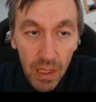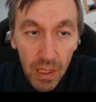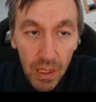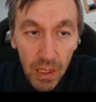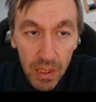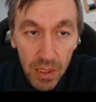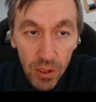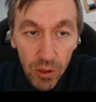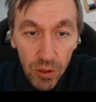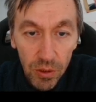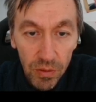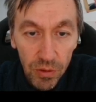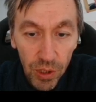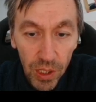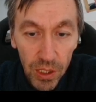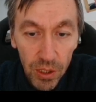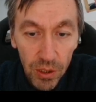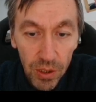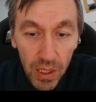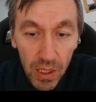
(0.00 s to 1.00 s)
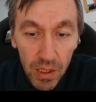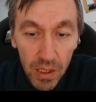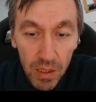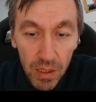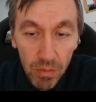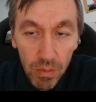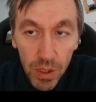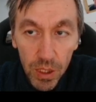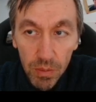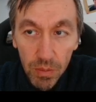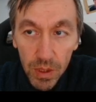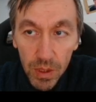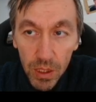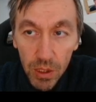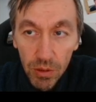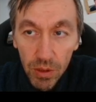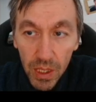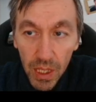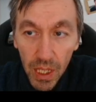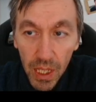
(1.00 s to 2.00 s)
and sort of trying to get this bishop into
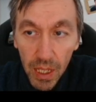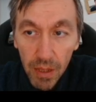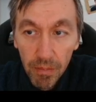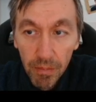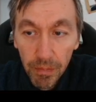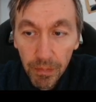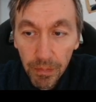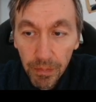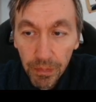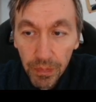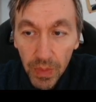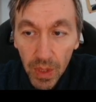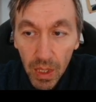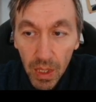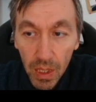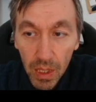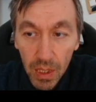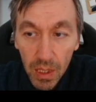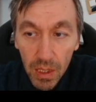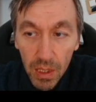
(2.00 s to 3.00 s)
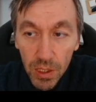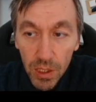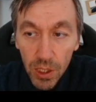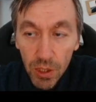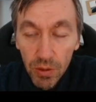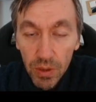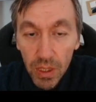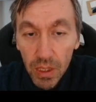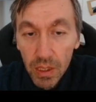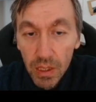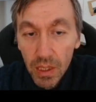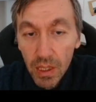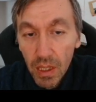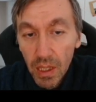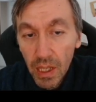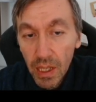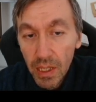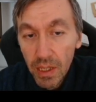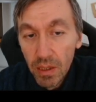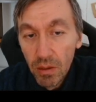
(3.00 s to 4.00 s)
the game. So the
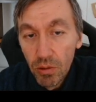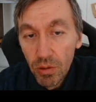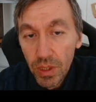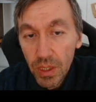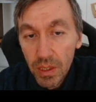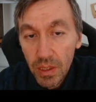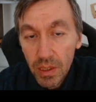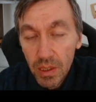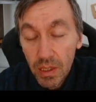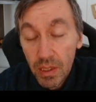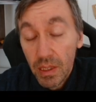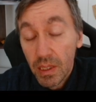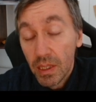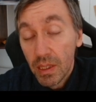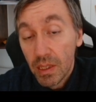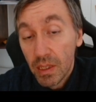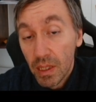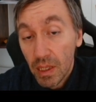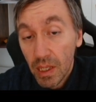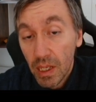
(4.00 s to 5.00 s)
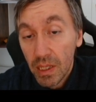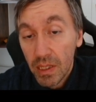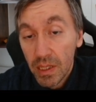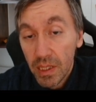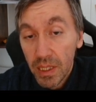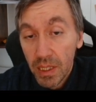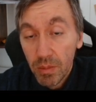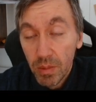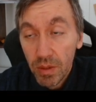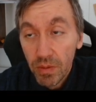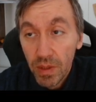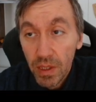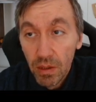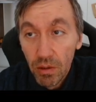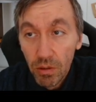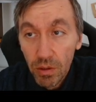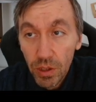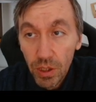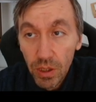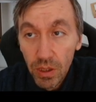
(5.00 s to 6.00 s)
line looks, the line that seems very
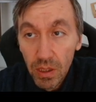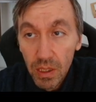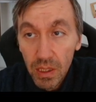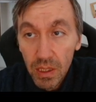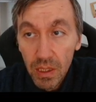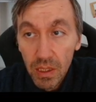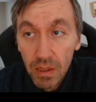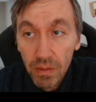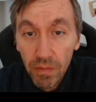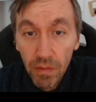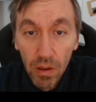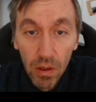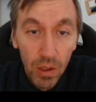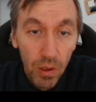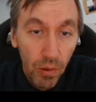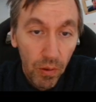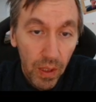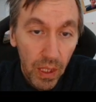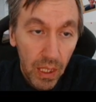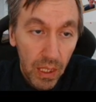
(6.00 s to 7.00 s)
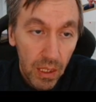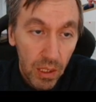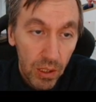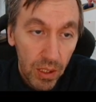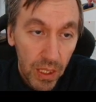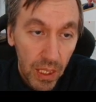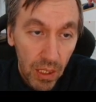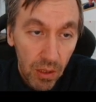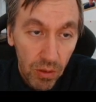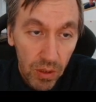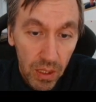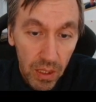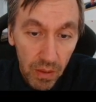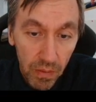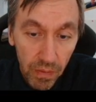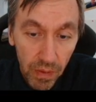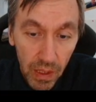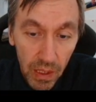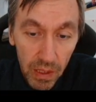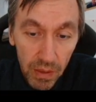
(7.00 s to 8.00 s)
logical is the following line. You take on
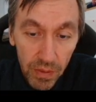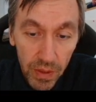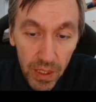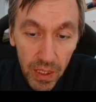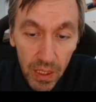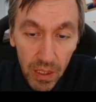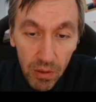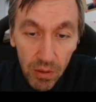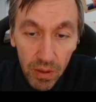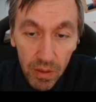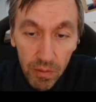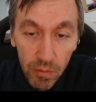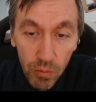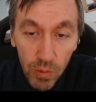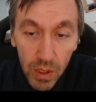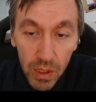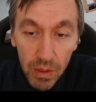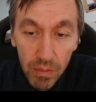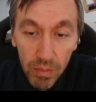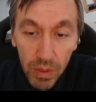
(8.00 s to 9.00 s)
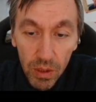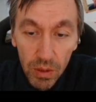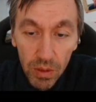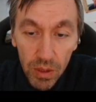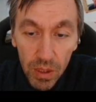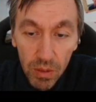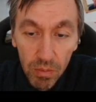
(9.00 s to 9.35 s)
d5, take on f1, because the